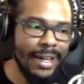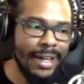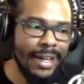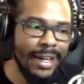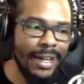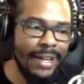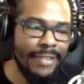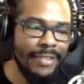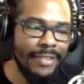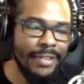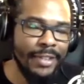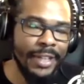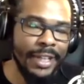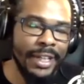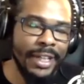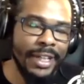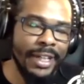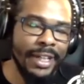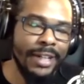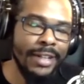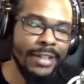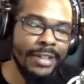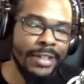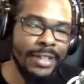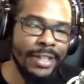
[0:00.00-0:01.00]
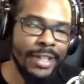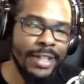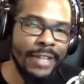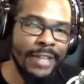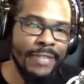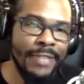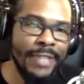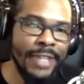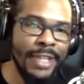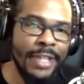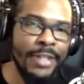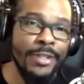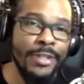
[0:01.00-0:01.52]
I feel like college life
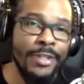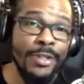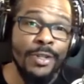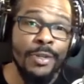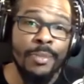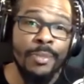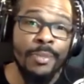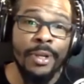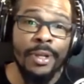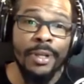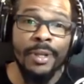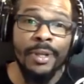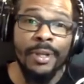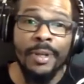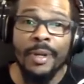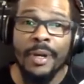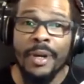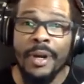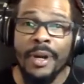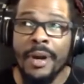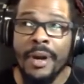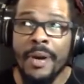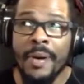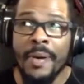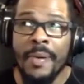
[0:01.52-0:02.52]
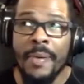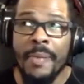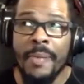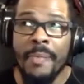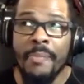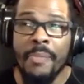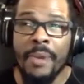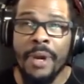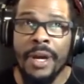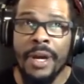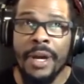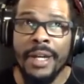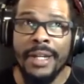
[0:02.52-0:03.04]
teaches you, but
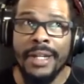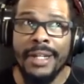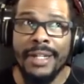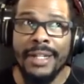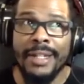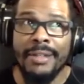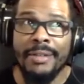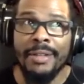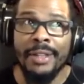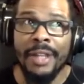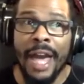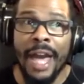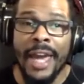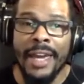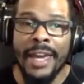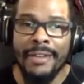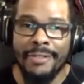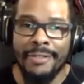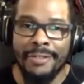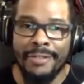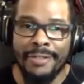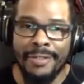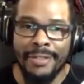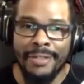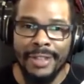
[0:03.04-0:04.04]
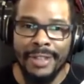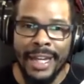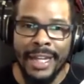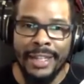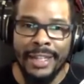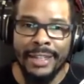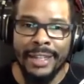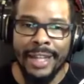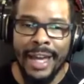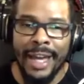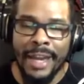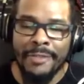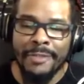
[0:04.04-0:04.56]
but life, like
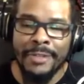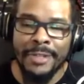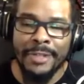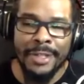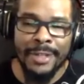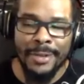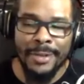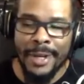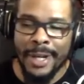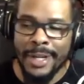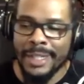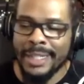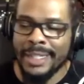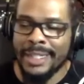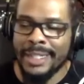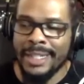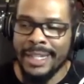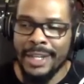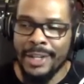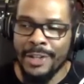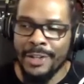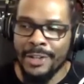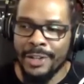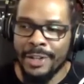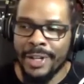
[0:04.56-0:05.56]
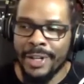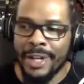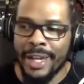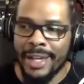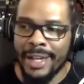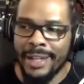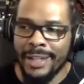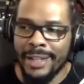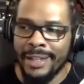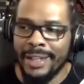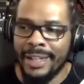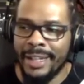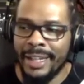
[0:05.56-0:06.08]
life is the greatest yeah. teacher,
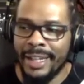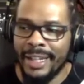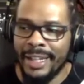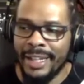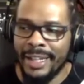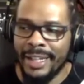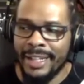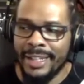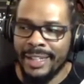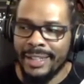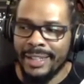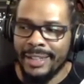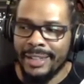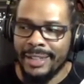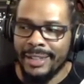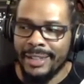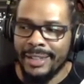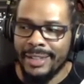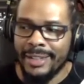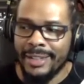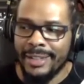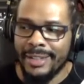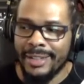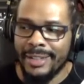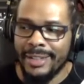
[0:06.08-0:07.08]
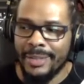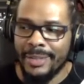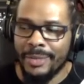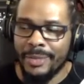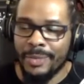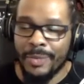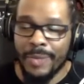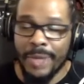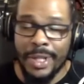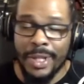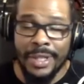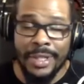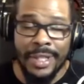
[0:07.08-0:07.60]
and
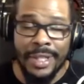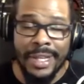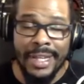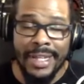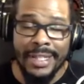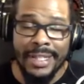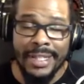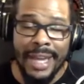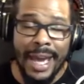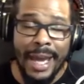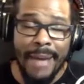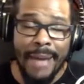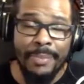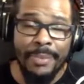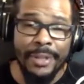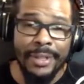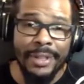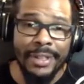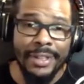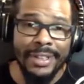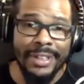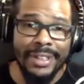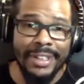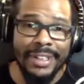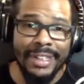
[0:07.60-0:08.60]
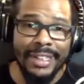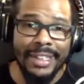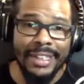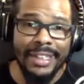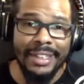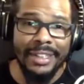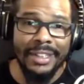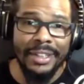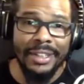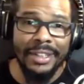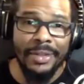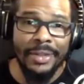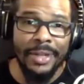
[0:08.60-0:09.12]
when things happen,
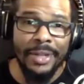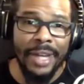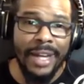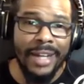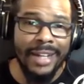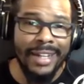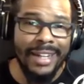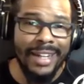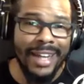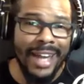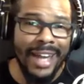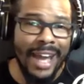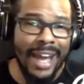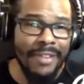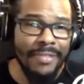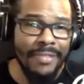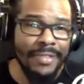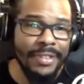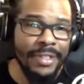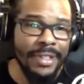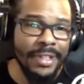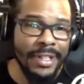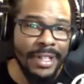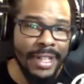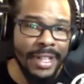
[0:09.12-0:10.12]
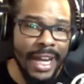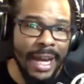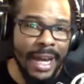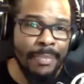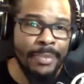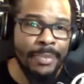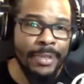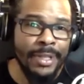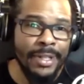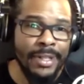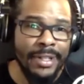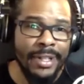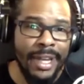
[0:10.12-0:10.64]
you kind of have to
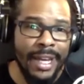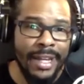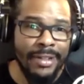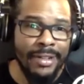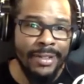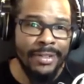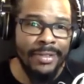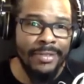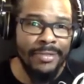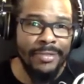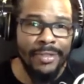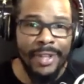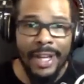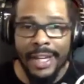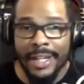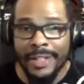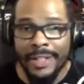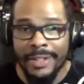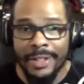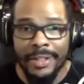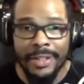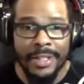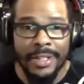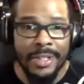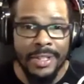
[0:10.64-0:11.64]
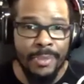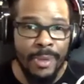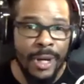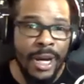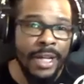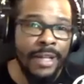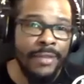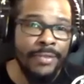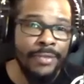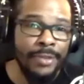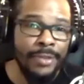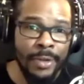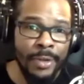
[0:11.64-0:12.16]
adapt and, and flex on the spot
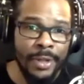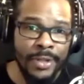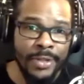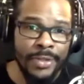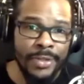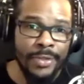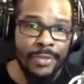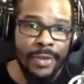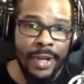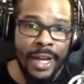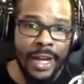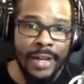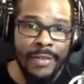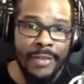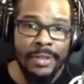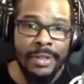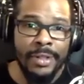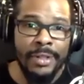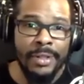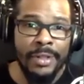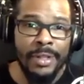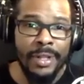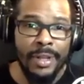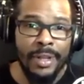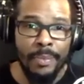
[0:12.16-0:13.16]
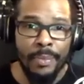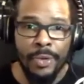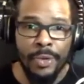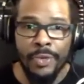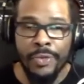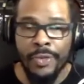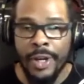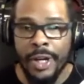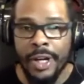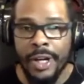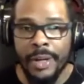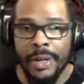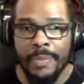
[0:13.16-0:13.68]
if you want to survive and, and move
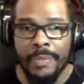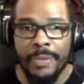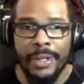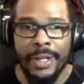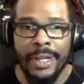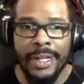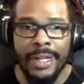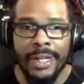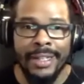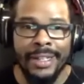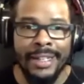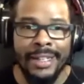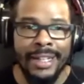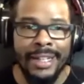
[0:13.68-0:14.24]
up. And